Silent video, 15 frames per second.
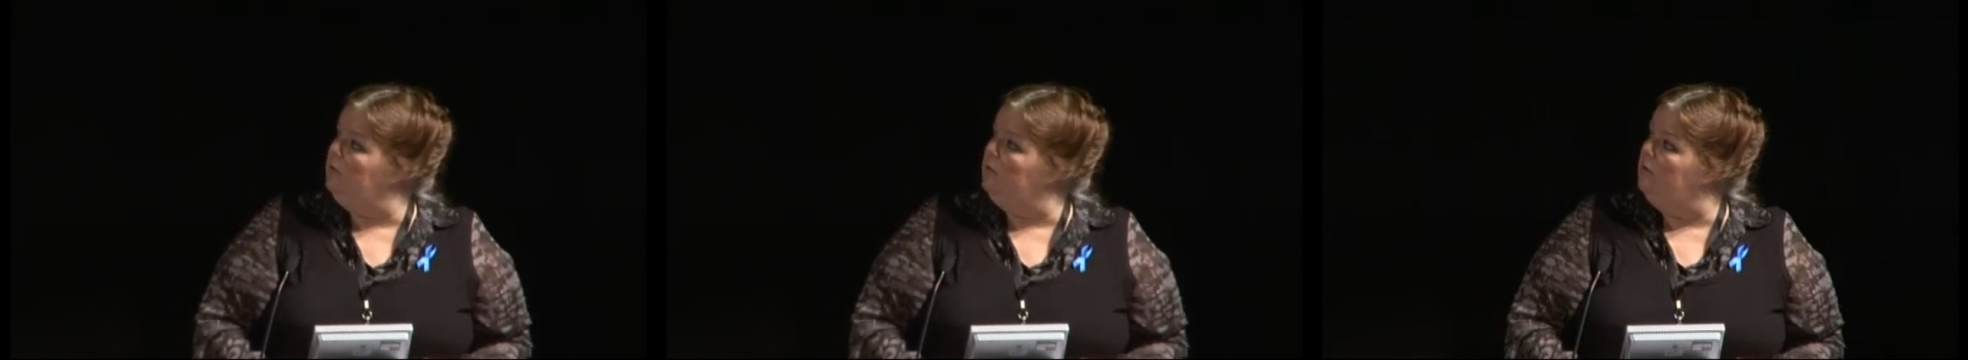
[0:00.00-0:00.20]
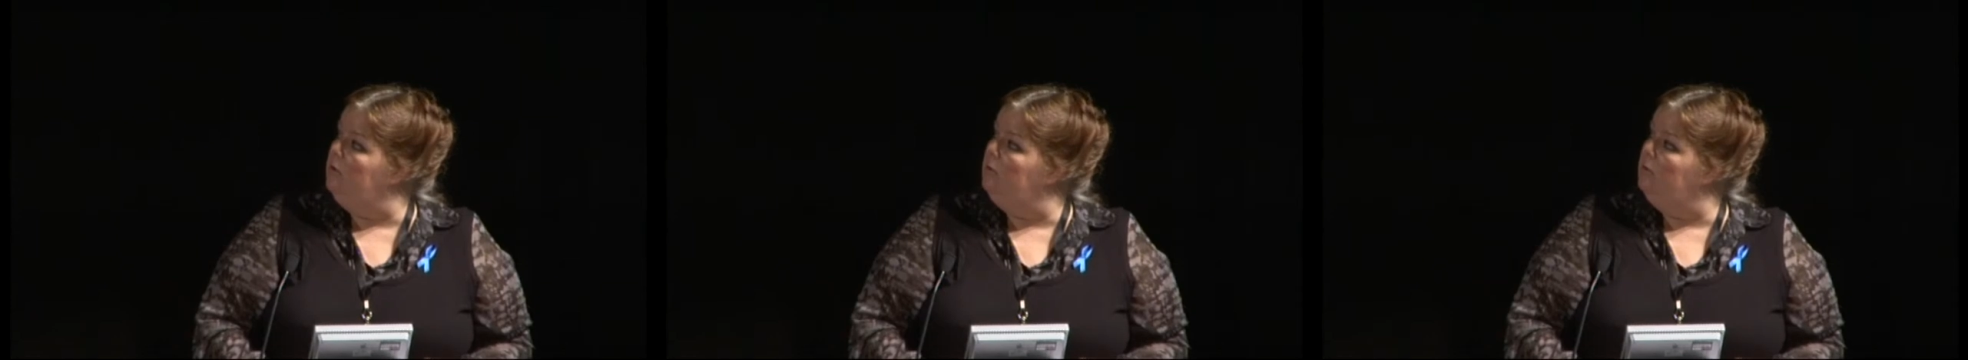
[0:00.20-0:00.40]

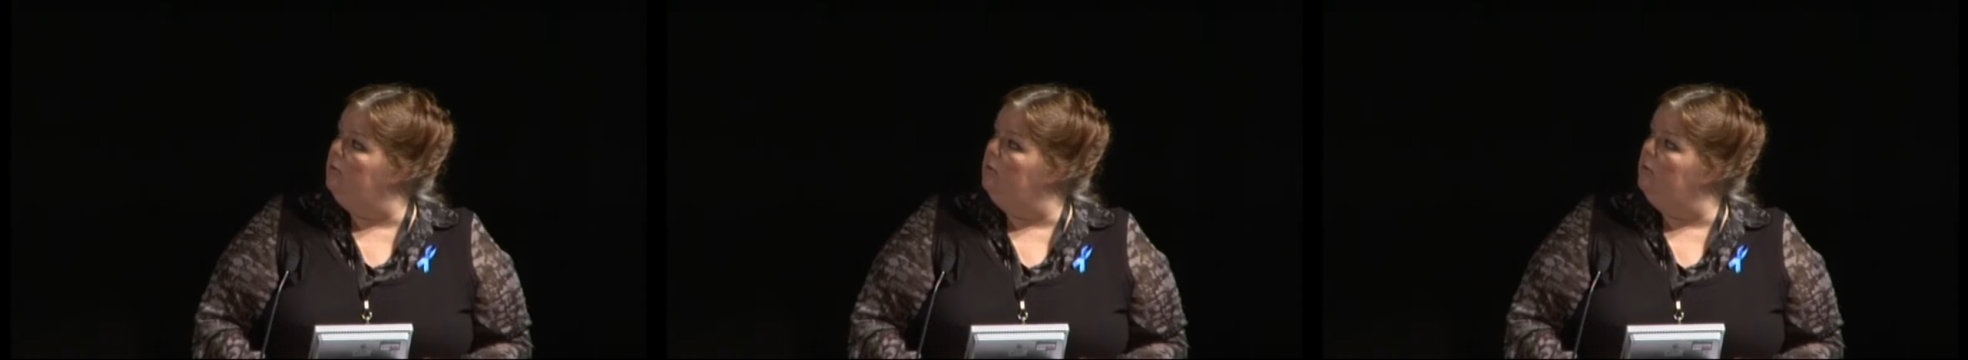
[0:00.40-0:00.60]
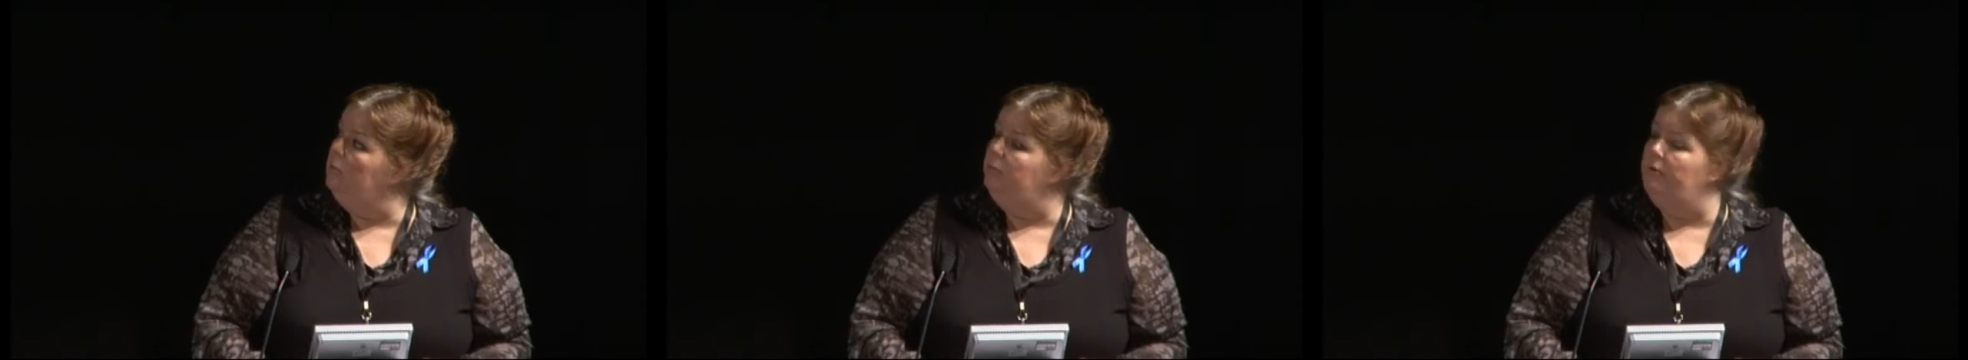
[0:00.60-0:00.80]

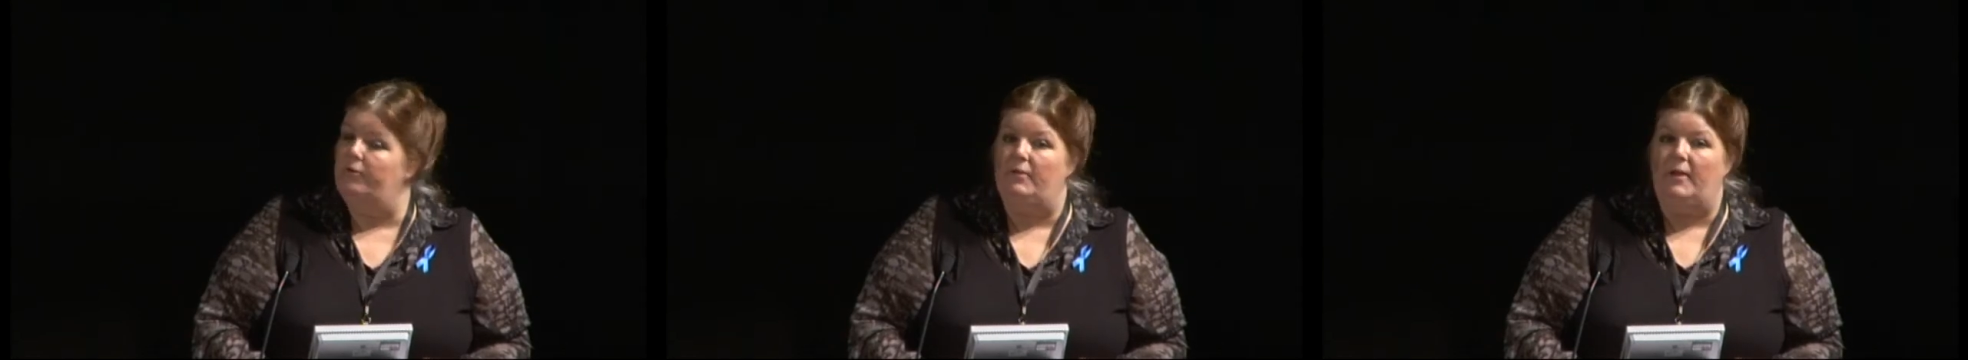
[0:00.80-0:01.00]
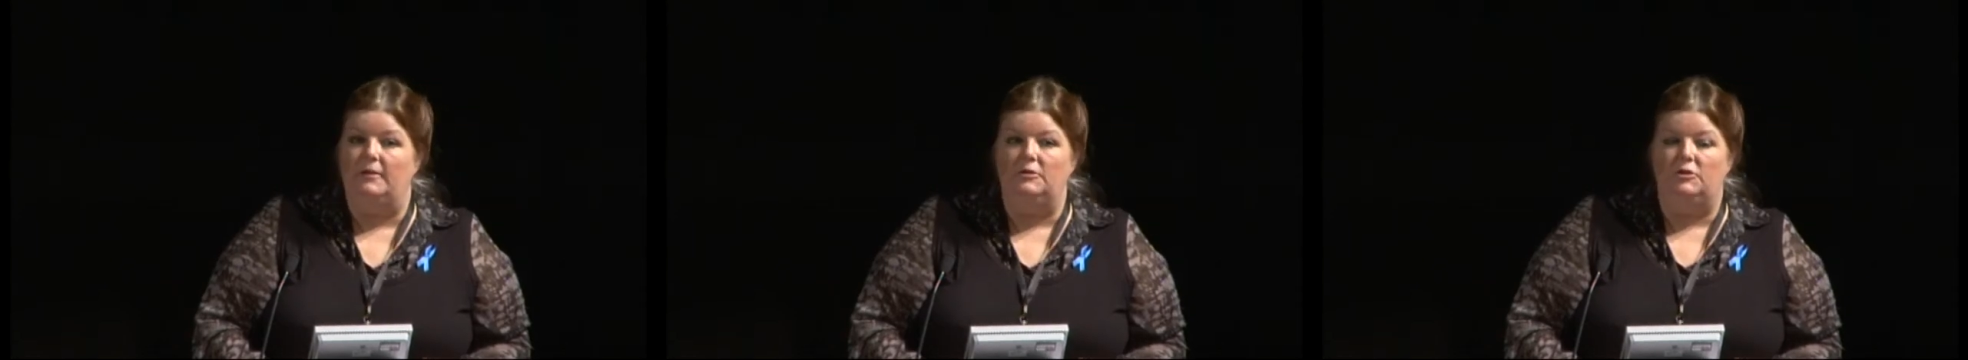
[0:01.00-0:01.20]
to
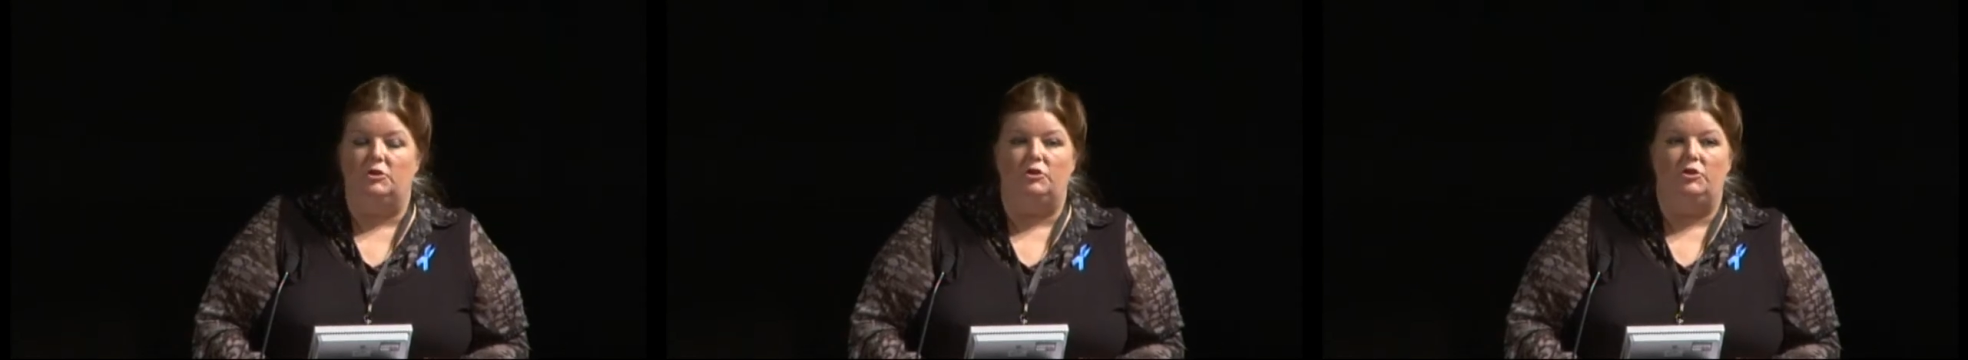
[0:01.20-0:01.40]
present a